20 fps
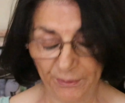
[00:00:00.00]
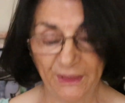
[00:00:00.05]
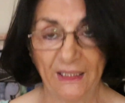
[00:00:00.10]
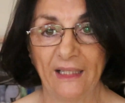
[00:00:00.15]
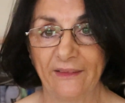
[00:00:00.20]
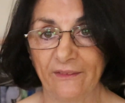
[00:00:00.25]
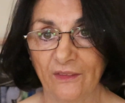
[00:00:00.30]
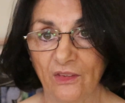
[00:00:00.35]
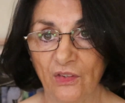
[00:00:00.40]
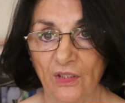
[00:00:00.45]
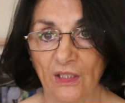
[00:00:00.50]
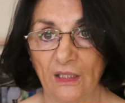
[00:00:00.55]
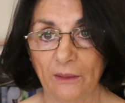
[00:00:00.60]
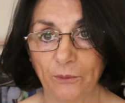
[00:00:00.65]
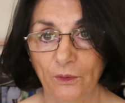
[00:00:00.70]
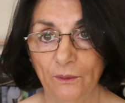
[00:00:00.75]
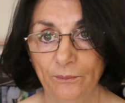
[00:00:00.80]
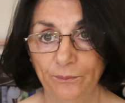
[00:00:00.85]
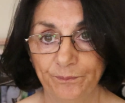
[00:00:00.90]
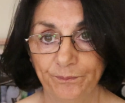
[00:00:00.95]
be at the
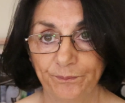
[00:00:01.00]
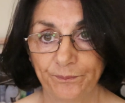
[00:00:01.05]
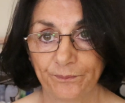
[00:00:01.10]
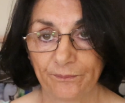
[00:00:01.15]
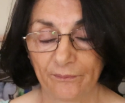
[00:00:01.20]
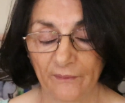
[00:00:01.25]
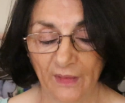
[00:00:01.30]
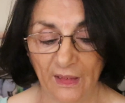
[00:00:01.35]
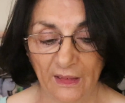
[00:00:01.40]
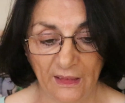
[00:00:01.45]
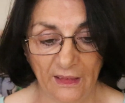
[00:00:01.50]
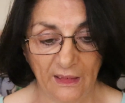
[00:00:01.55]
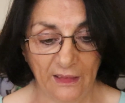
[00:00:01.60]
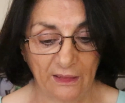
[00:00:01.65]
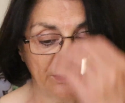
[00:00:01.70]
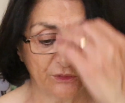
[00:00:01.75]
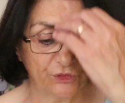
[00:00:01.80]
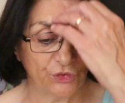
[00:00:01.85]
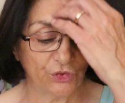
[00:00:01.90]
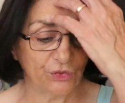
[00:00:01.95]
table
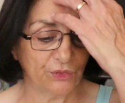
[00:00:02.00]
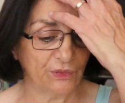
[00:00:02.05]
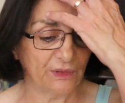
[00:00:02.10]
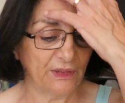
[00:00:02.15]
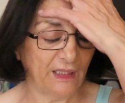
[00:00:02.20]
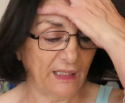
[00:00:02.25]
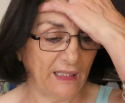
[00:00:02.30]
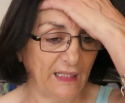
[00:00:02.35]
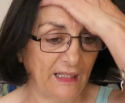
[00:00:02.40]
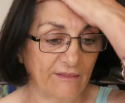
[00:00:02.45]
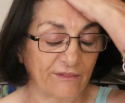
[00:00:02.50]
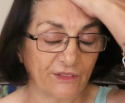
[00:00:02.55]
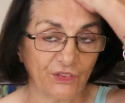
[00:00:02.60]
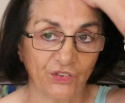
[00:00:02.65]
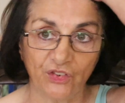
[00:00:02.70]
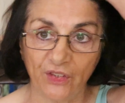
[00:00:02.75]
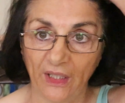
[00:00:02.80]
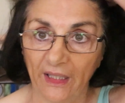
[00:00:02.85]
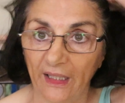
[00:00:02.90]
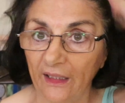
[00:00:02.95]
and should have a
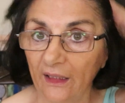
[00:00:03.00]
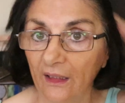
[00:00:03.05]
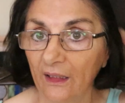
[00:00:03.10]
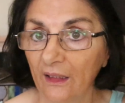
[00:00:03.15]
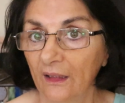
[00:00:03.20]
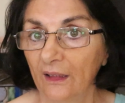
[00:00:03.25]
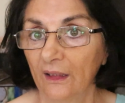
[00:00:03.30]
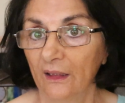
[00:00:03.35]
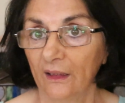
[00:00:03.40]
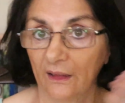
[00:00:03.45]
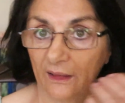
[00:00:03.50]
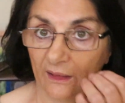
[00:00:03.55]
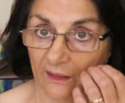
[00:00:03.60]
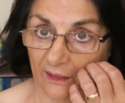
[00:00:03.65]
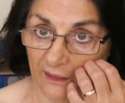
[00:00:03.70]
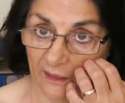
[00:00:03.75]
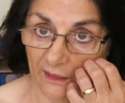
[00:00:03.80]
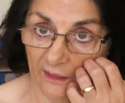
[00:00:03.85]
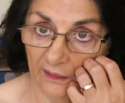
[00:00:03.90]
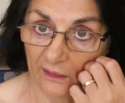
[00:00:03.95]
say,
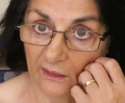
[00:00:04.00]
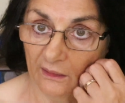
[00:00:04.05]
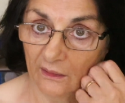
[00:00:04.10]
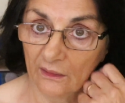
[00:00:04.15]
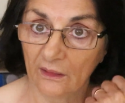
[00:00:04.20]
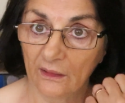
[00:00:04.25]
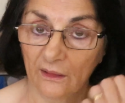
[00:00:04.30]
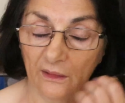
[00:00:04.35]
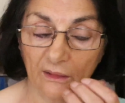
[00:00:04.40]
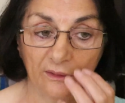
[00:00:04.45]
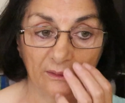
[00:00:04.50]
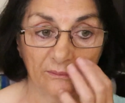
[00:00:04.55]
and